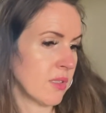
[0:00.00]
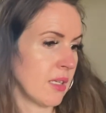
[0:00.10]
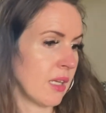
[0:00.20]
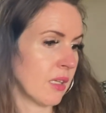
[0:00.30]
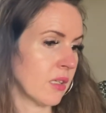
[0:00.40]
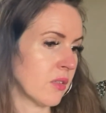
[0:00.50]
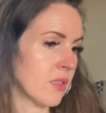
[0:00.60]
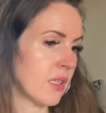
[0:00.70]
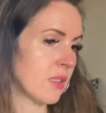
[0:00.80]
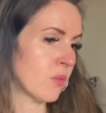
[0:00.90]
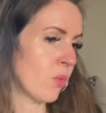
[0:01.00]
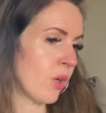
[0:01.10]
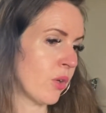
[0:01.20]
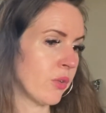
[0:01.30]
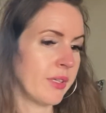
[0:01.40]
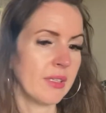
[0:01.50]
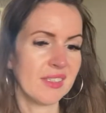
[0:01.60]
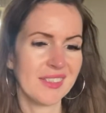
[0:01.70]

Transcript: deck because I need to work on it.